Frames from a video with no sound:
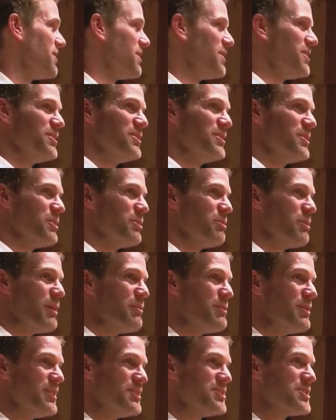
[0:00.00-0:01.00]
you know, I
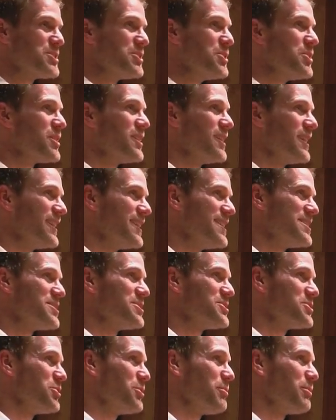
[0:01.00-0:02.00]
mean, just looking at it, it's
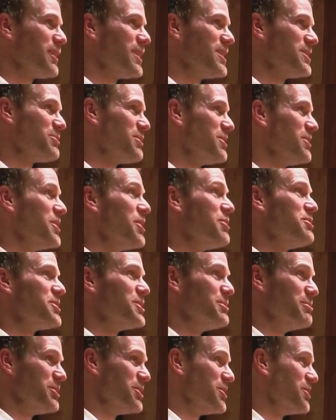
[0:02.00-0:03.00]
a sort of place where you know it's
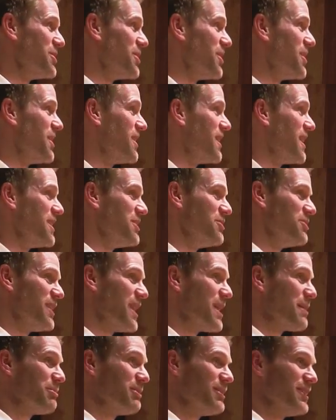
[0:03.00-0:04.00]
going to be a good night and you'll
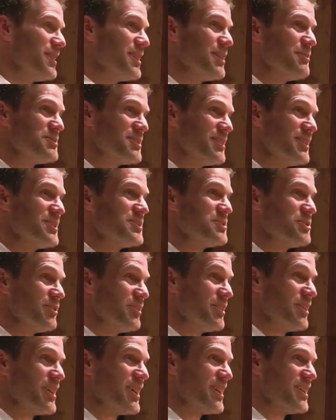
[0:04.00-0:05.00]
happily come to this sort of
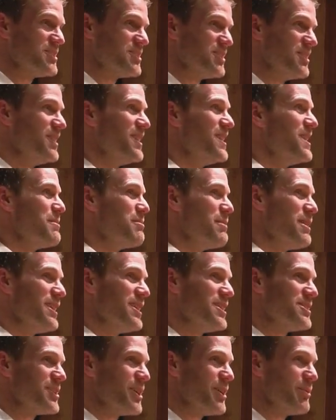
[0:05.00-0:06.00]
location many
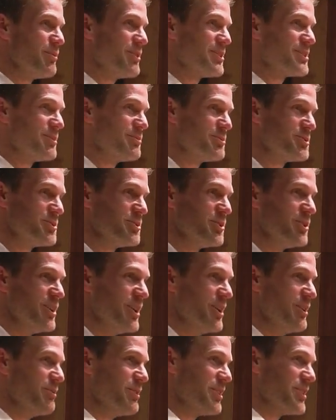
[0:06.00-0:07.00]
a time, which I'm sure
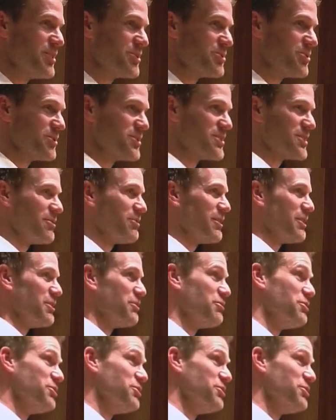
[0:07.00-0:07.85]
we can sort stuff out in the